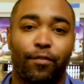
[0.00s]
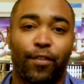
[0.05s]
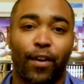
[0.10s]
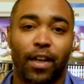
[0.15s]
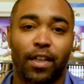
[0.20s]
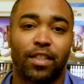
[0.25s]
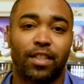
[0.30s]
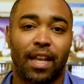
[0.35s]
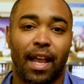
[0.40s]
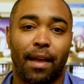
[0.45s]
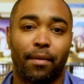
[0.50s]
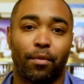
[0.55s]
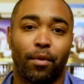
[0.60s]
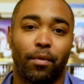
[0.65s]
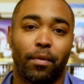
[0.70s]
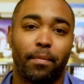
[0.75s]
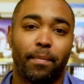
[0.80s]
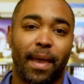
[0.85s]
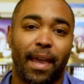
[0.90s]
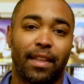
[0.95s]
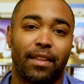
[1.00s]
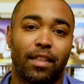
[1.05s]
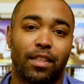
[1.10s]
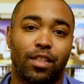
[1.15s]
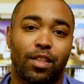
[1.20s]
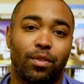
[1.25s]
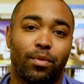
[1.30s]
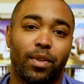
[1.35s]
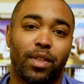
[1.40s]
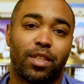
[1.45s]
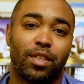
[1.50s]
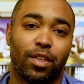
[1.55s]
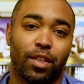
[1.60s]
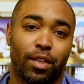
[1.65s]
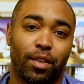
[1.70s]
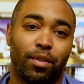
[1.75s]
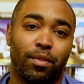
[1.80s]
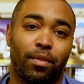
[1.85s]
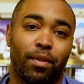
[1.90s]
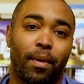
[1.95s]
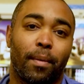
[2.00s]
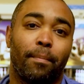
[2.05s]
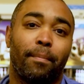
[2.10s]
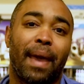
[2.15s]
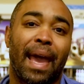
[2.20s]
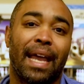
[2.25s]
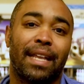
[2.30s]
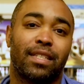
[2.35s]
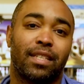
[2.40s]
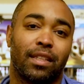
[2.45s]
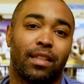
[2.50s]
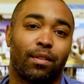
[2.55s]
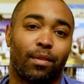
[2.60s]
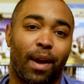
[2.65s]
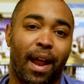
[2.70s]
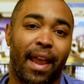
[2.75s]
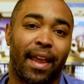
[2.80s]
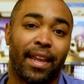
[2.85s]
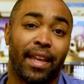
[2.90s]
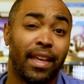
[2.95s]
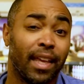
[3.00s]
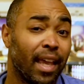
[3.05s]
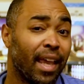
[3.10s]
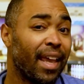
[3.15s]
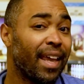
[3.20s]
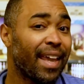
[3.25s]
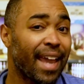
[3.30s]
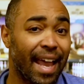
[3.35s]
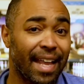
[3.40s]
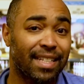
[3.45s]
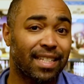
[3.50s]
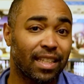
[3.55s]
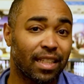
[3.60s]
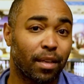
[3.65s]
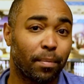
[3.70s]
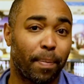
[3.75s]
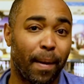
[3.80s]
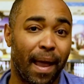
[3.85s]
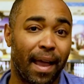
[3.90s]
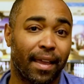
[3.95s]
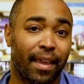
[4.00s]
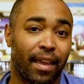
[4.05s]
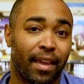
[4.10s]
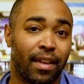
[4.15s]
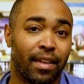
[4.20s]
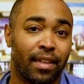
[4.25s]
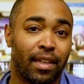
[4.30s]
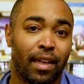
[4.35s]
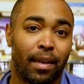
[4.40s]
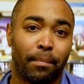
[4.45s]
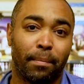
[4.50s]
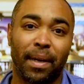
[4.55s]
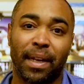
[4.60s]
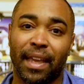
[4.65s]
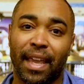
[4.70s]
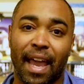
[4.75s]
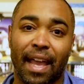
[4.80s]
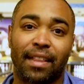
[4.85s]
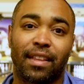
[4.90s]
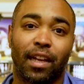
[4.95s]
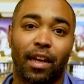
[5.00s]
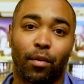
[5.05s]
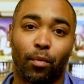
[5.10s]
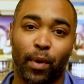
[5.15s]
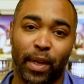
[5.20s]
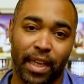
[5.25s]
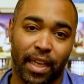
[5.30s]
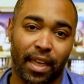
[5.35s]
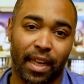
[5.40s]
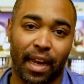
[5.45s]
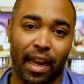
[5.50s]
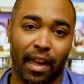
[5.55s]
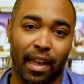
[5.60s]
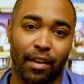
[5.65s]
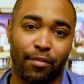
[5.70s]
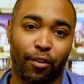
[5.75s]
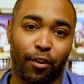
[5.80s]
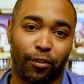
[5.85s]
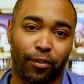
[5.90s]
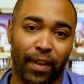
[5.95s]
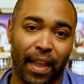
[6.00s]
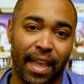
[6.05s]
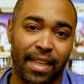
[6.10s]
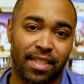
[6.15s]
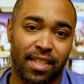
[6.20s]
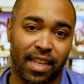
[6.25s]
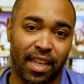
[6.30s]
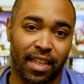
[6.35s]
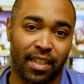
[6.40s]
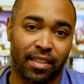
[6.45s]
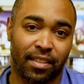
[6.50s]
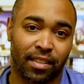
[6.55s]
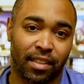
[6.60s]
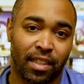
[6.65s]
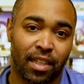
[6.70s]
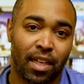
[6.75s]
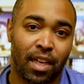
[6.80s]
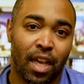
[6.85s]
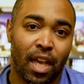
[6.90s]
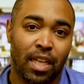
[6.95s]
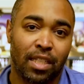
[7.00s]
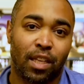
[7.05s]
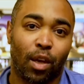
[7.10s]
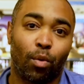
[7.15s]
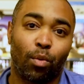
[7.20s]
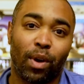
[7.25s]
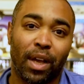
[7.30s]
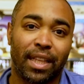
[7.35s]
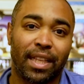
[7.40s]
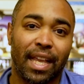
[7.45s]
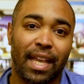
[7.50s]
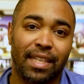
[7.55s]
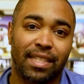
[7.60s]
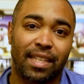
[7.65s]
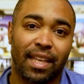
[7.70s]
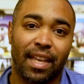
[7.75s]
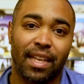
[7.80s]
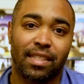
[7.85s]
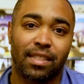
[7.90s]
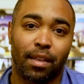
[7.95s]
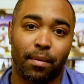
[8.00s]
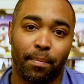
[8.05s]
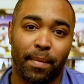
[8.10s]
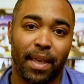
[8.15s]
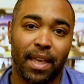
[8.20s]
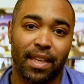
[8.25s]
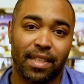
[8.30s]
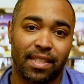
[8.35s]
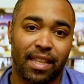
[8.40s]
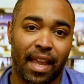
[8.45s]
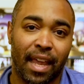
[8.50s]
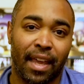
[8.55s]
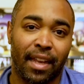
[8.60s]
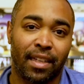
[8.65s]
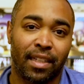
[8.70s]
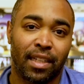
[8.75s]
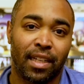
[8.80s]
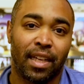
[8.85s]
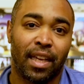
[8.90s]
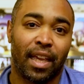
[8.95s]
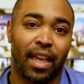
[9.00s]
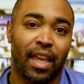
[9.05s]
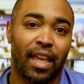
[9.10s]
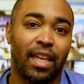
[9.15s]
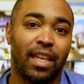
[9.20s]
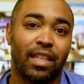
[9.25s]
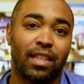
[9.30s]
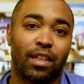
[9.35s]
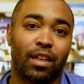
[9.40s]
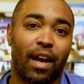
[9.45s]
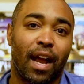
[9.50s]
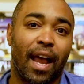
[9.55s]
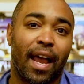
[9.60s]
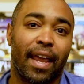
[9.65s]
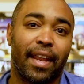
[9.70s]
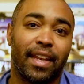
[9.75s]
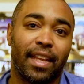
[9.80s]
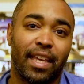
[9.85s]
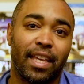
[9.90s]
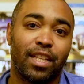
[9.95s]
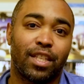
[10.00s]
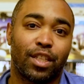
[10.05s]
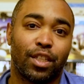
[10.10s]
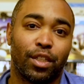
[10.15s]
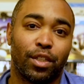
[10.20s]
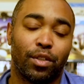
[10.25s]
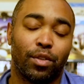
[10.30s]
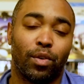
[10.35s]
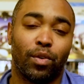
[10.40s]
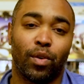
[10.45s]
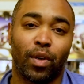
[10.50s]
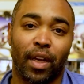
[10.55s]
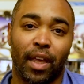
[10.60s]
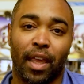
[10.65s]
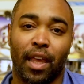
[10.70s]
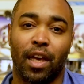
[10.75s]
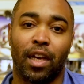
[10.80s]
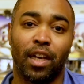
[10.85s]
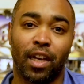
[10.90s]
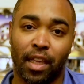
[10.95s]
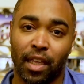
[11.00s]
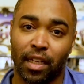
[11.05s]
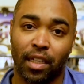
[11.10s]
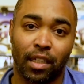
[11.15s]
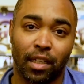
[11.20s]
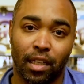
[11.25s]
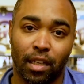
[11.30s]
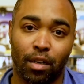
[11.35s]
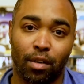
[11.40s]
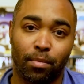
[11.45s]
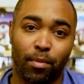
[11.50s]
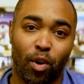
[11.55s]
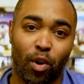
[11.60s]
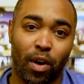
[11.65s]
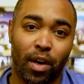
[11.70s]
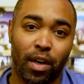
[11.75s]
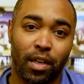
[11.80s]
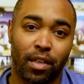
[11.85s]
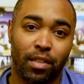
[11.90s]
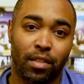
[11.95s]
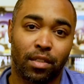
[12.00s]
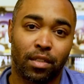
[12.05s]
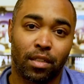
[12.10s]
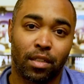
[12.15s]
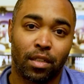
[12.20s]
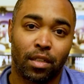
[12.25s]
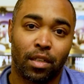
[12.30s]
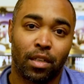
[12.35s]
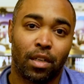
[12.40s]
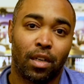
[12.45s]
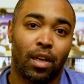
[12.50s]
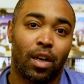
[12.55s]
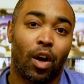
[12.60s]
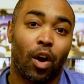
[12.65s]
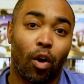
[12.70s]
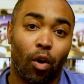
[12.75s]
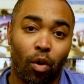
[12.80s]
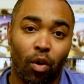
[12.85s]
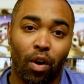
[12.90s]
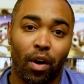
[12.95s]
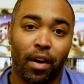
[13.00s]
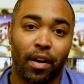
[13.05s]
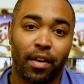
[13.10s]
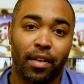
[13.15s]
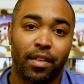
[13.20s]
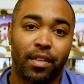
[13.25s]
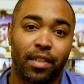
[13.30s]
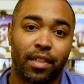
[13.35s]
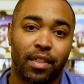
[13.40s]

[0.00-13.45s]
first shot when we made the 2 and 2 back to the right, it got to the pocket, but it got there weak and I left a flat 10. So what that says to me is that either I need to hook it a little more, or